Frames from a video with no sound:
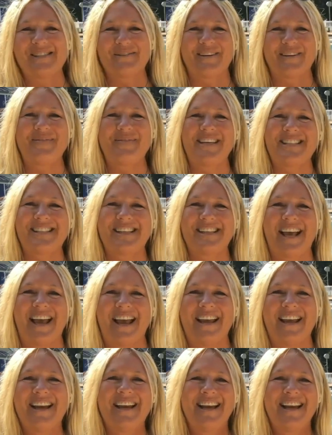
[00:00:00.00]
is with me
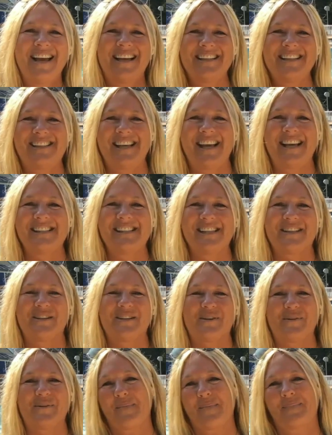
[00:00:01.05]
today, and she has a
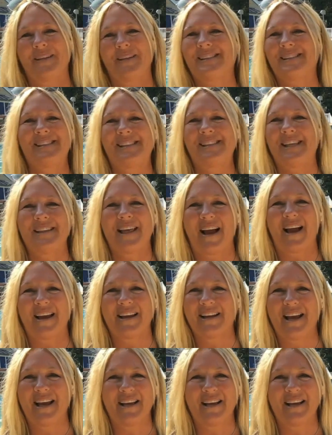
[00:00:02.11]
great big sea lion